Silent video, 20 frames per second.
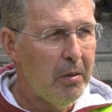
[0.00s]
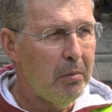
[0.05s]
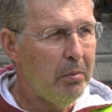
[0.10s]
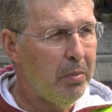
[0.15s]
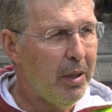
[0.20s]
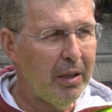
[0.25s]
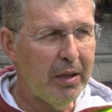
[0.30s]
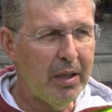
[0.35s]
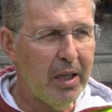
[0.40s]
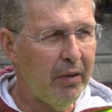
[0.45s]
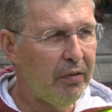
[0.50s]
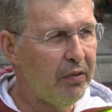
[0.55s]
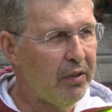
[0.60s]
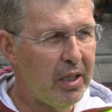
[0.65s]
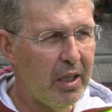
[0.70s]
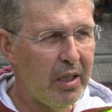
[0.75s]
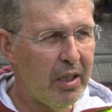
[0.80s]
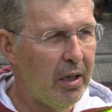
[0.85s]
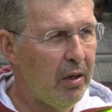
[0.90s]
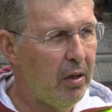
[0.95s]
But
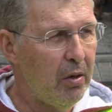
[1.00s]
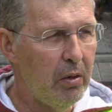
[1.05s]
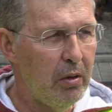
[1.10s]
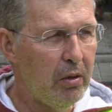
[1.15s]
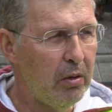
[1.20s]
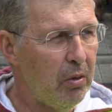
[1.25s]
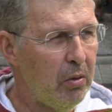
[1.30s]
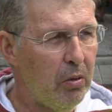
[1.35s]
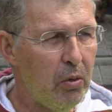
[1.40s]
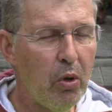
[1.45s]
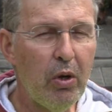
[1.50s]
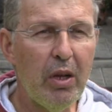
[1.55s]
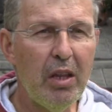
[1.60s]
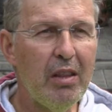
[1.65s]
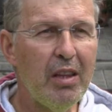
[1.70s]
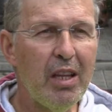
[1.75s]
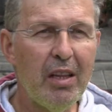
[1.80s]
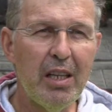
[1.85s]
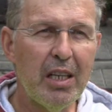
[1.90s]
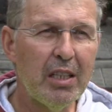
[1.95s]
after looking
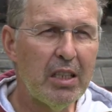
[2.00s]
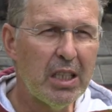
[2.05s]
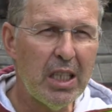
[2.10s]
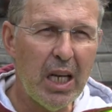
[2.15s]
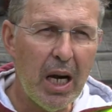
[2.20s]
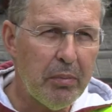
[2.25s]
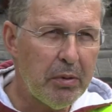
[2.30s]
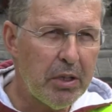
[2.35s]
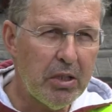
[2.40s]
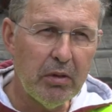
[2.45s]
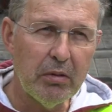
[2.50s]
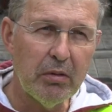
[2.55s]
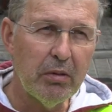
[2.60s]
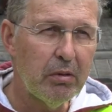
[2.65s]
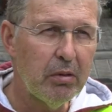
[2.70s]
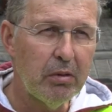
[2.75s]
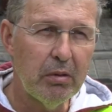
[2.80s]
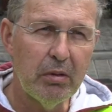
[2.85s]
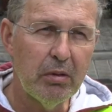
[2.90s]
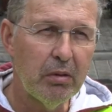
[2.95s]
the destruction
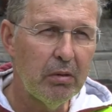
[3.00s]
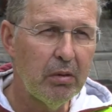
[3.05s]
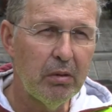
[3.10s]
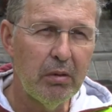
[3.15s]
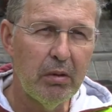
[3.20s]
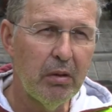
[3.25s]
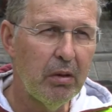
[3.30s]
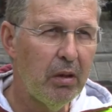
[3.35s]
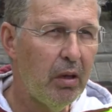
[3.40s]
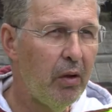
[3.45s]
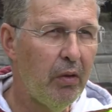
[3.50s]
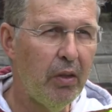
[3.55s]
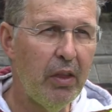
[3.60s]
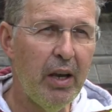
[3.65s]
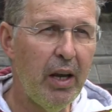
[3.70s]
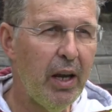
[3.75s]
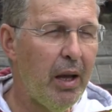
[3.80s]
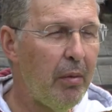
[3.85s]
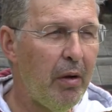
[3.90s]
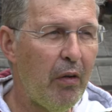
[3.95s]
of the
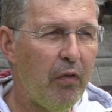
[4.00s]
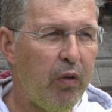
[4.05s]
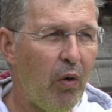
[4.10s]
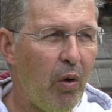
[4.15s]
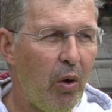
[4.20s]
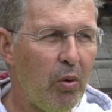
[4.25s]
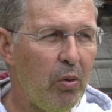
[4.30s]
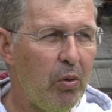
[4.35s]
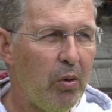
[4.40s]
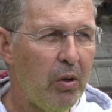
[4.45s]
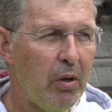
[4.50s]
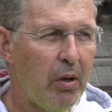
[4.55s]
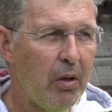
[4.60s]
lava flow